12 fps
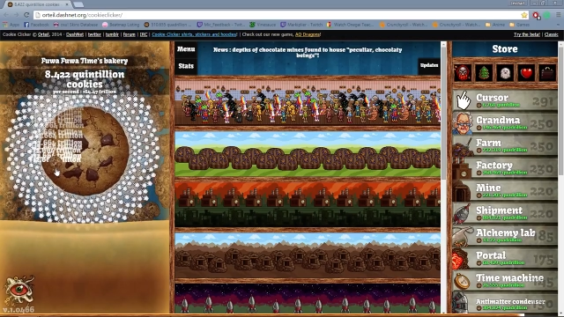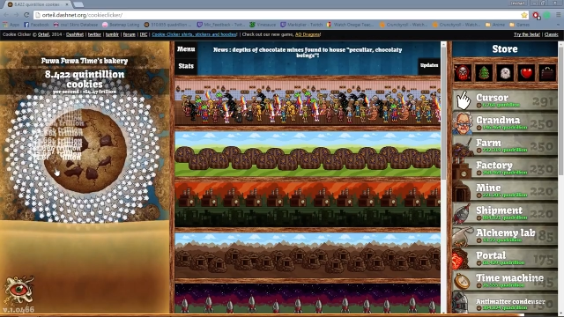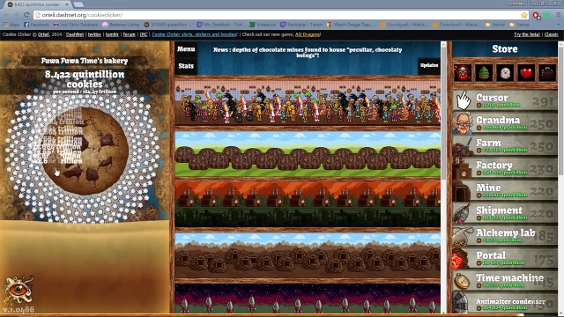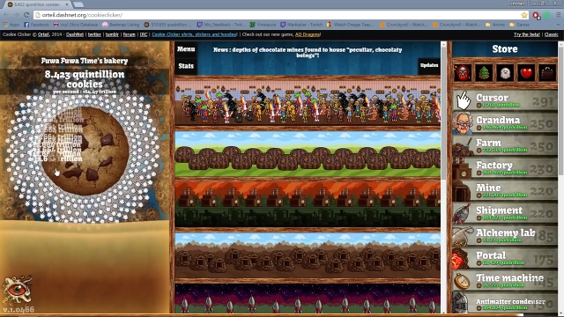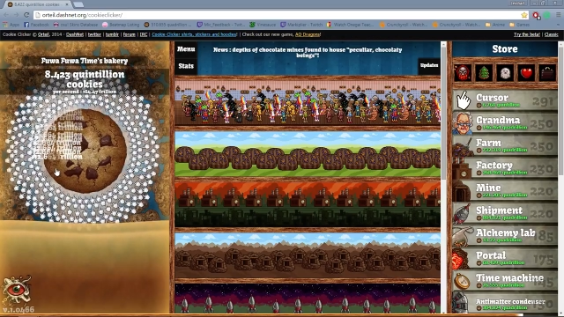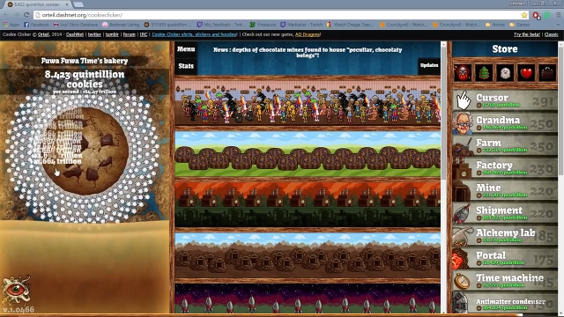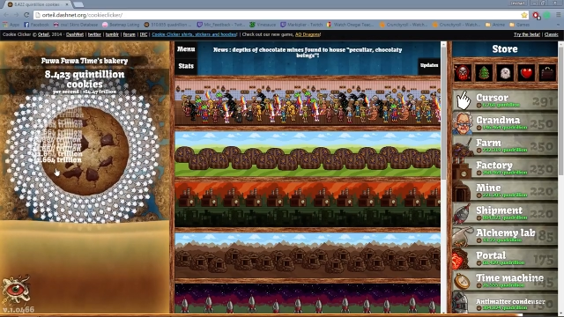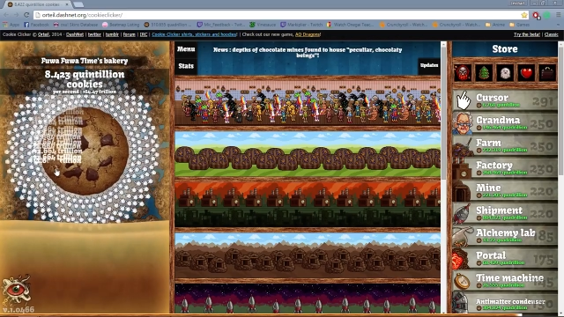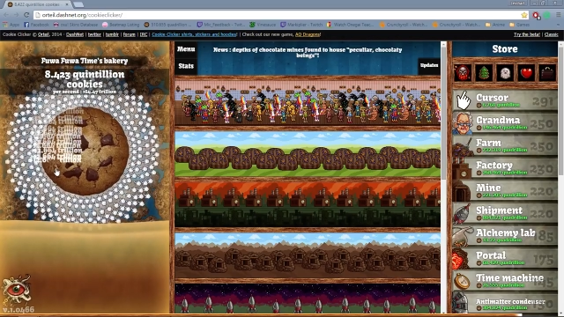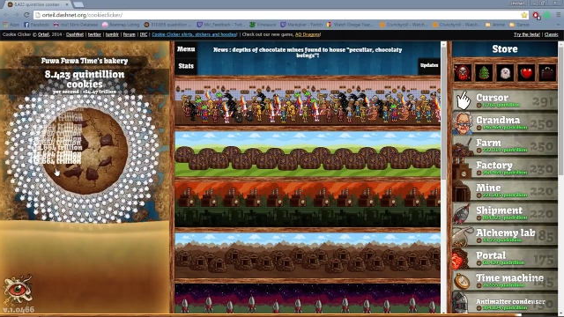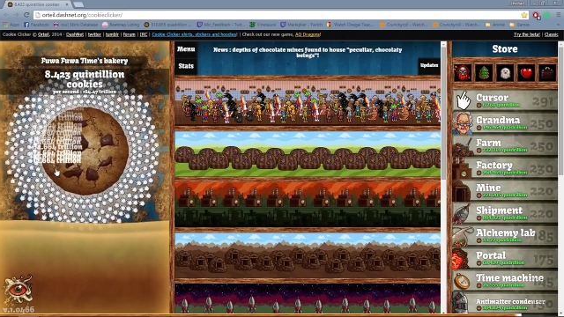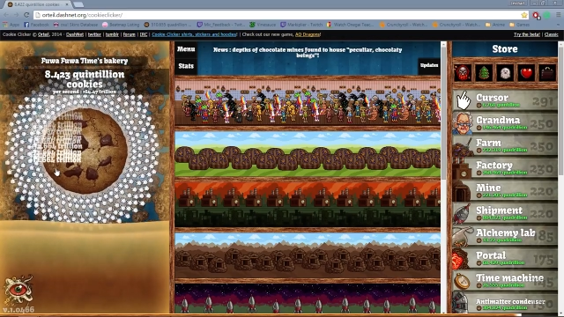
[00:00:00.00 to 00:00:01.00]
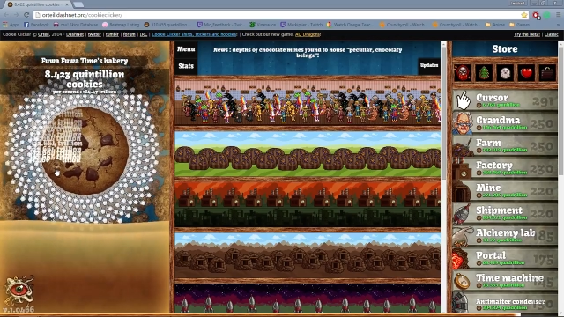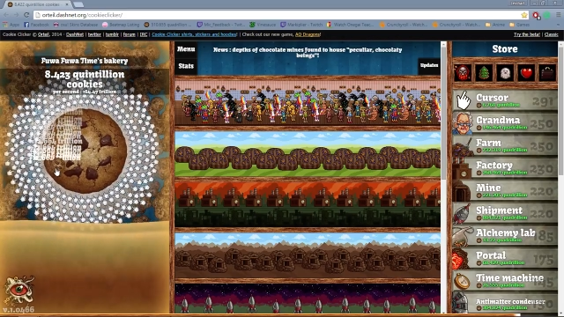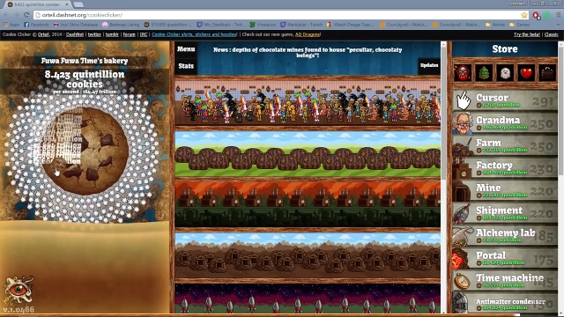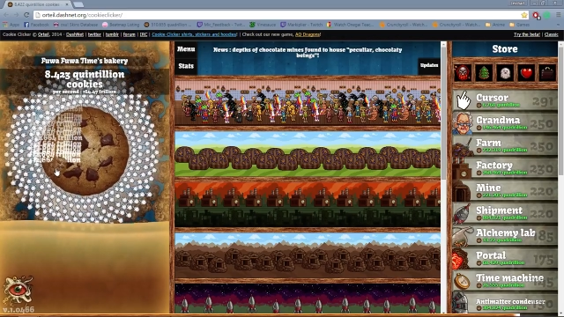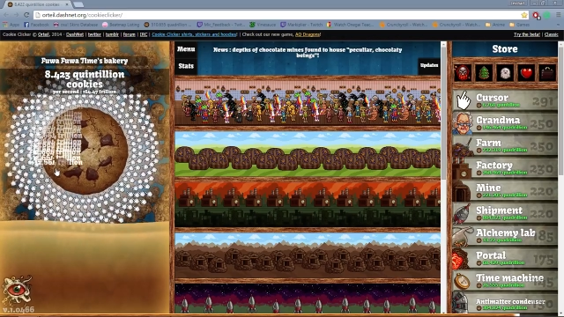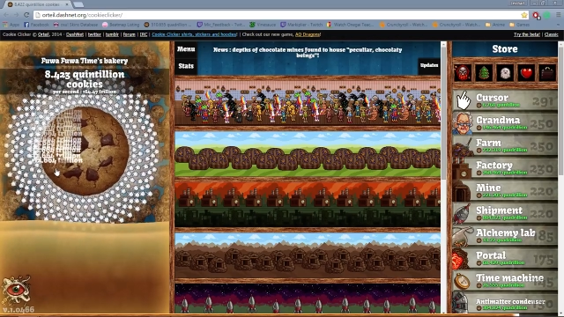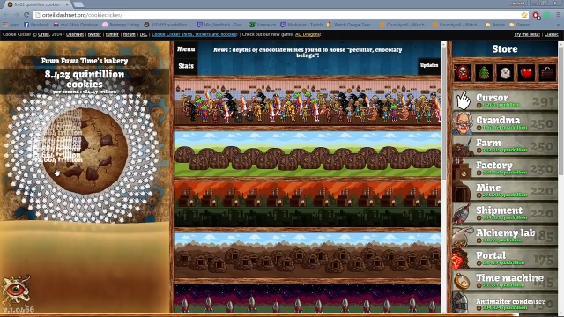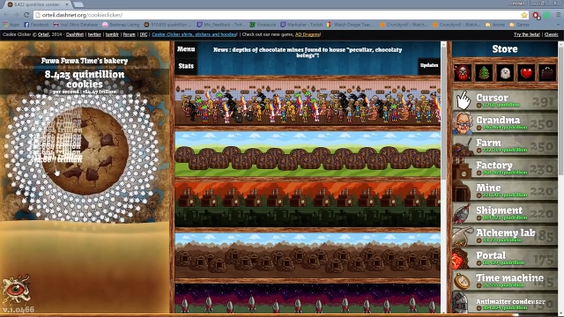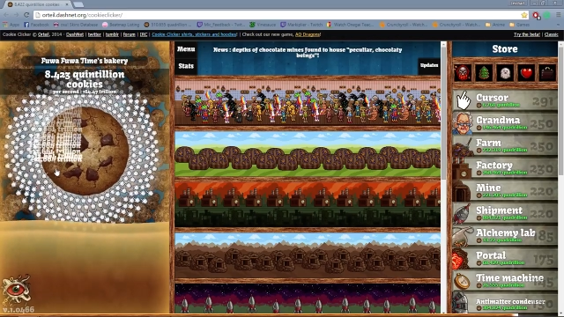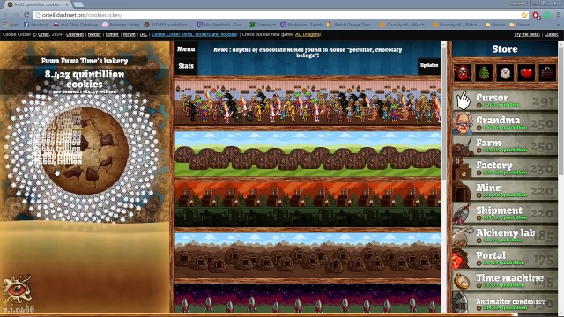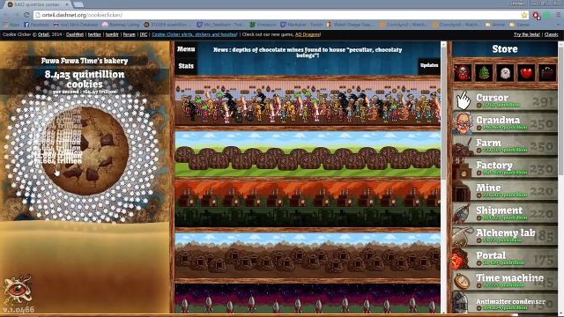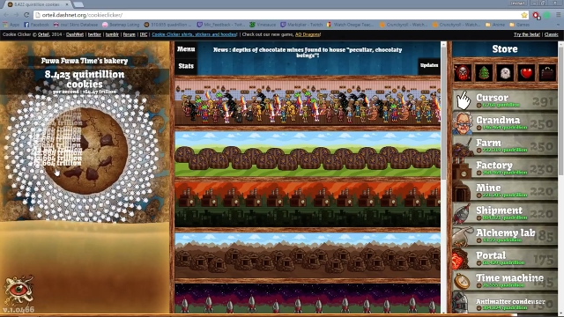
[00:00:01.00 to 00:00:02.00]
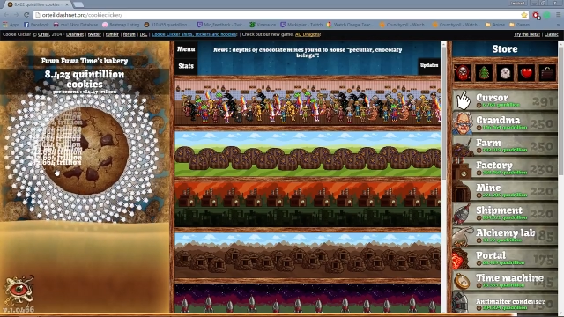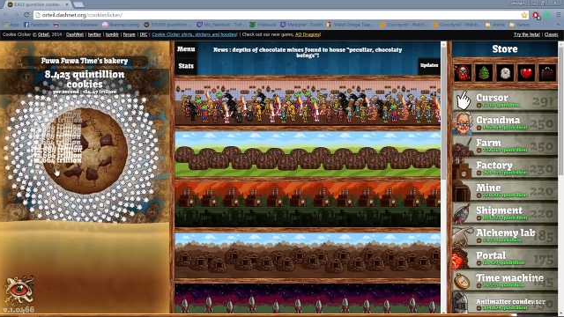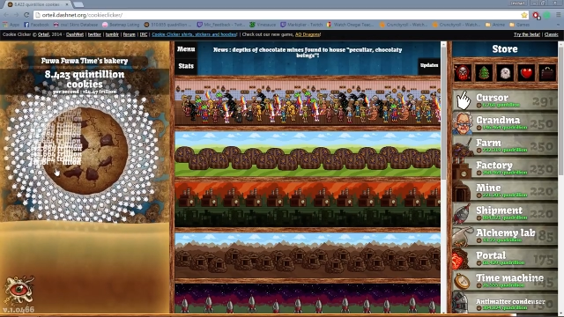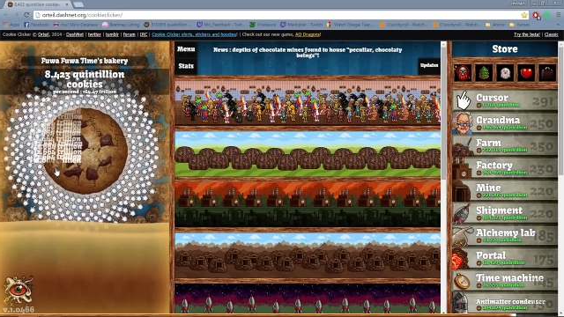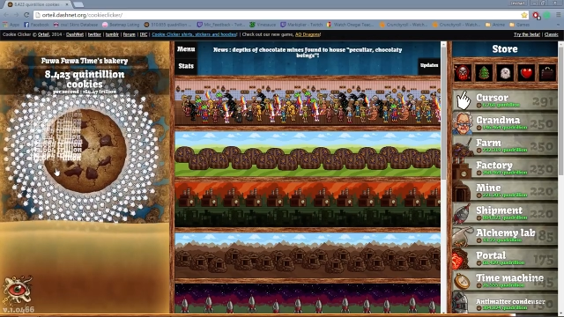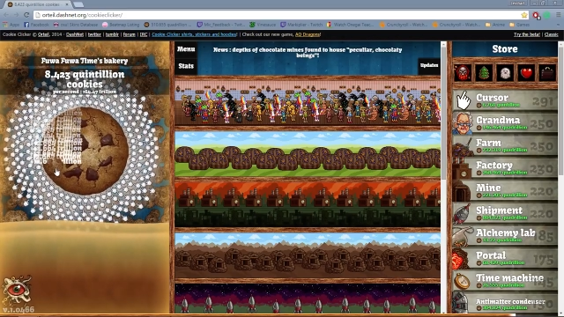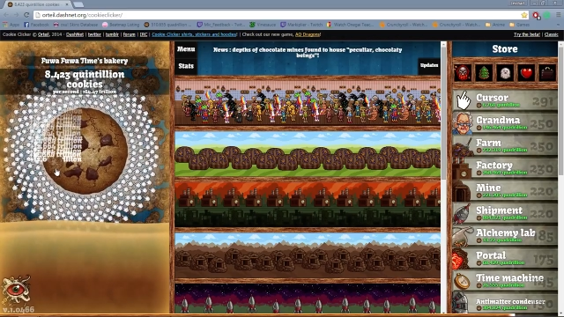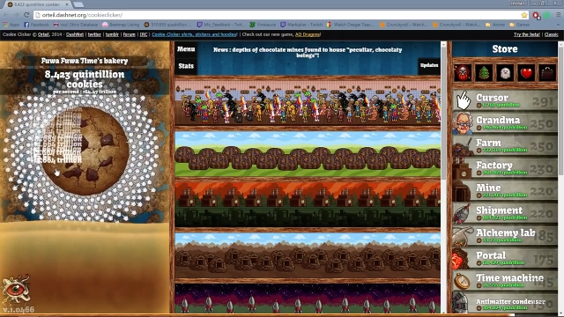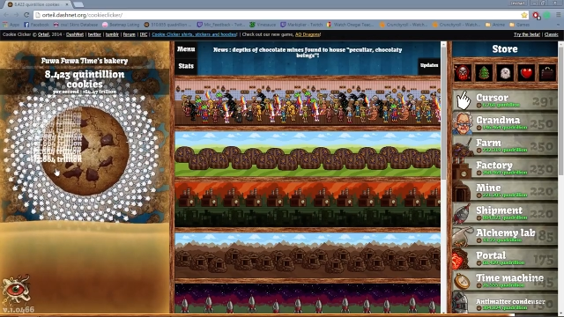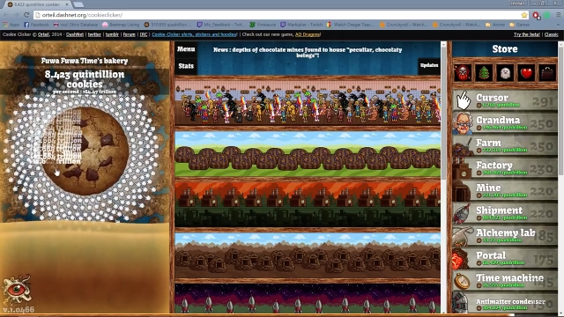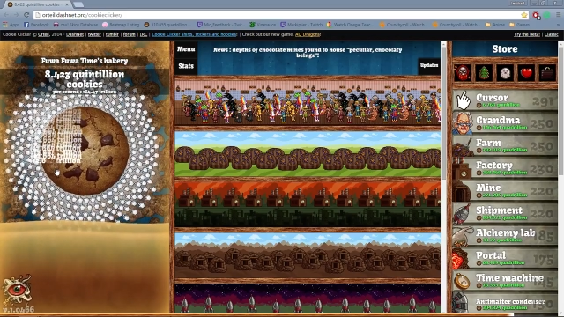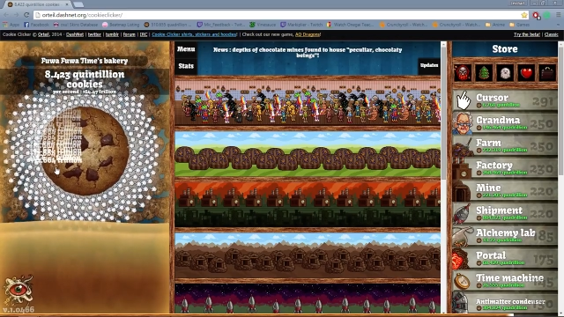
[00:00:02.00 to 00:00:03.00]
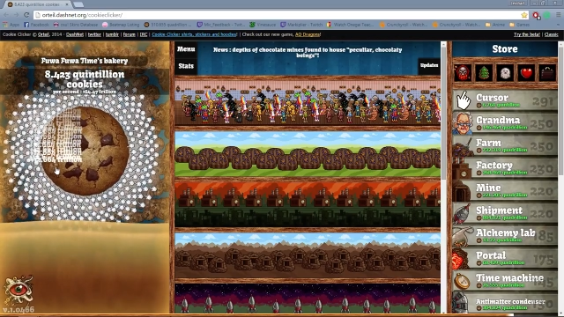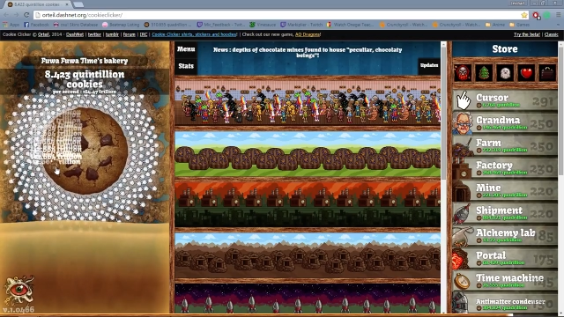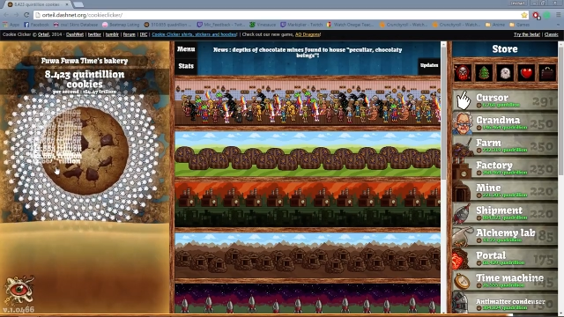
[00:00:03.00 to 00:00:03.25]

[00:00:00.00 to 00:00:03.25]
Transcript: No face is visible, so there are no lips to read.